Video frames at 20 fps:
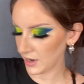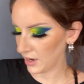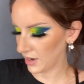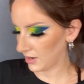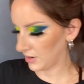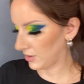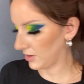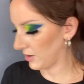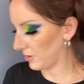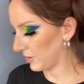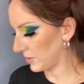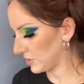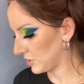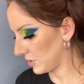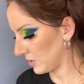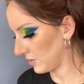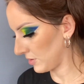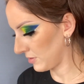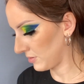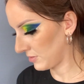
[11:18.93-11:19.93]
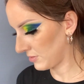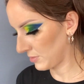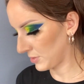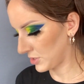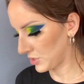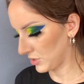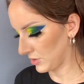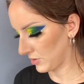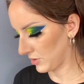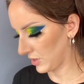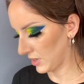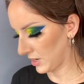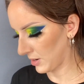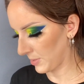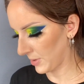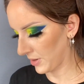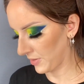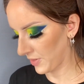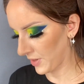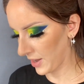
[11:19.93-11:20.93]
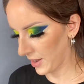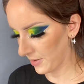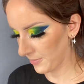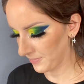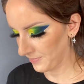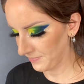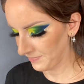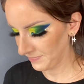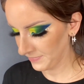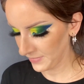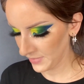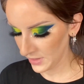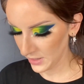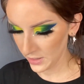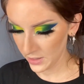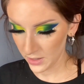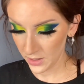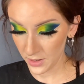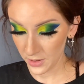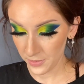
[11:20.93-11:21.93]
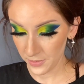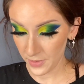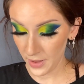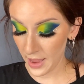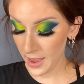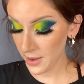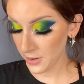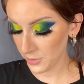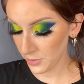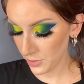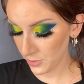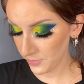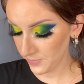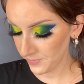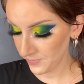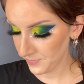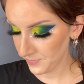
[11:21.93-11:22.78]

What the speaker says: I don't know what you think about that. I don't know.